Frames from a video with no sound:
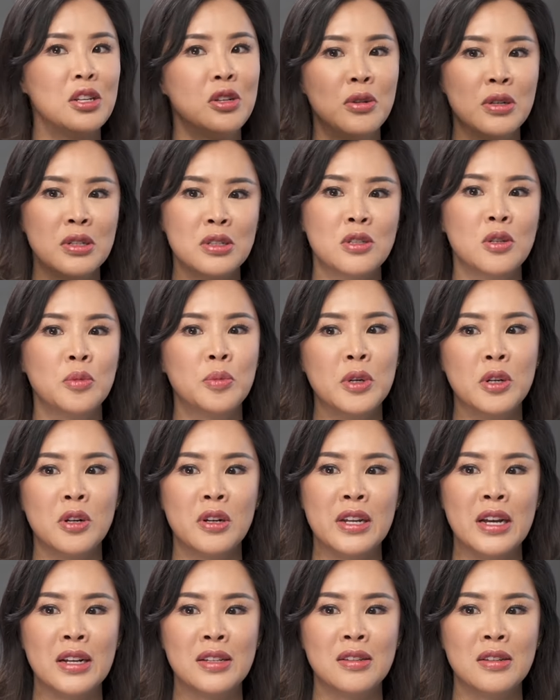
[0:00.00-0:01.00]
you're a super
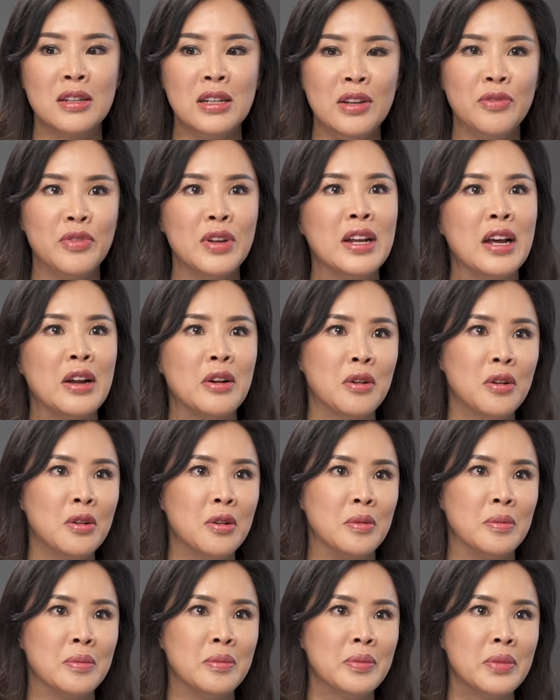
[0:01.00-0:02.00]
connector even at home.